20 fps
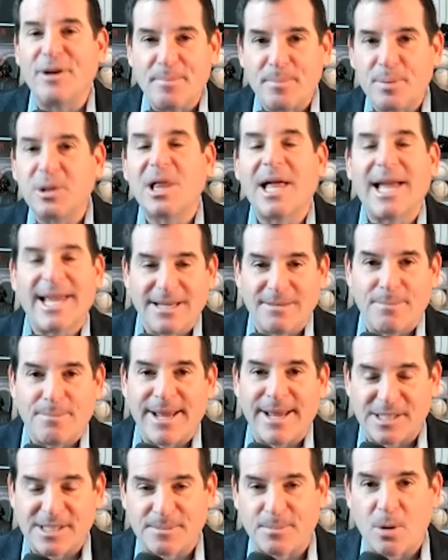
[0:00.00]
play in
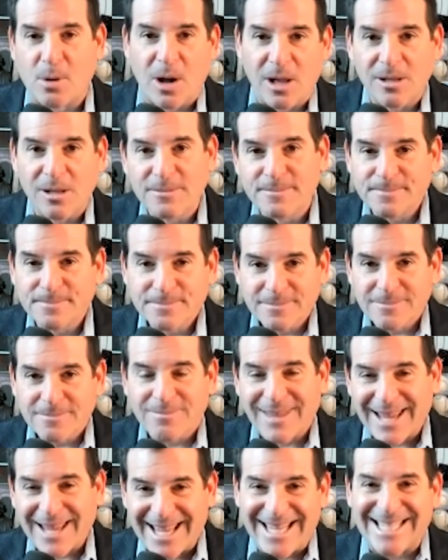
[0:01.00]
baseball,
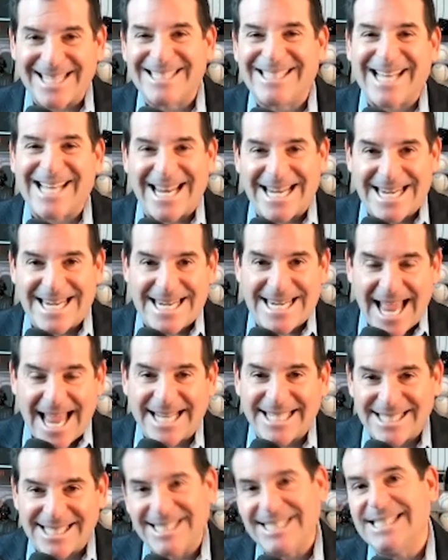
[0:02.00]
it is a
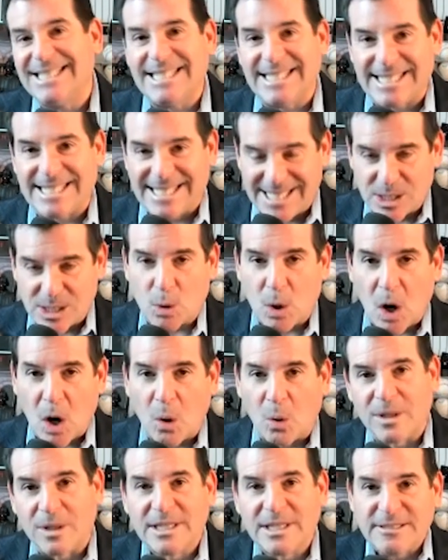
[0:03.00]
net
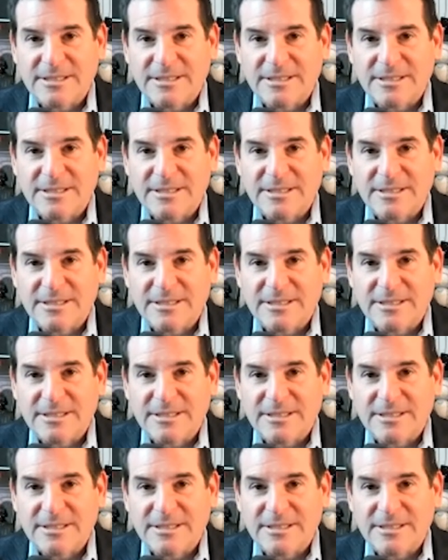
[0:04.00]
zero